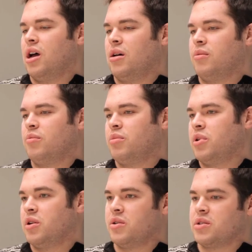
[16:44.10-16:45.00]
uh,
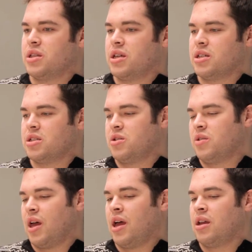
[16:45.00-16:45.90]
produce this,
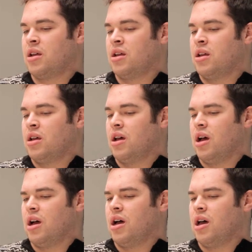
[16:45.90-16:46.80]
do that
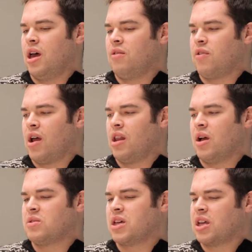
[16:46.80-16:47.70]
uh, and
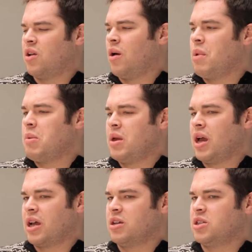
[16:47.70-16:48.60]
finally, I was like, you know what?
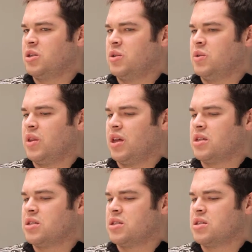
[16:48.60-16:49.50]
Maybe I could do
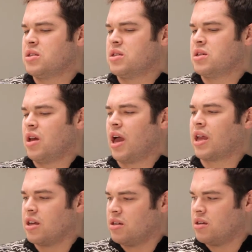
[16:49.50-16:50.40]
this.
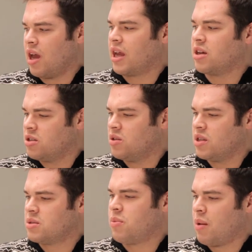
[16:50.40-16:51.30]
I can I could
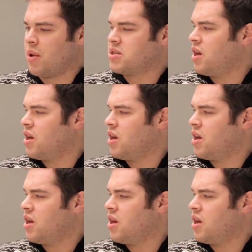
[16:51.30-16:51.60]
do this by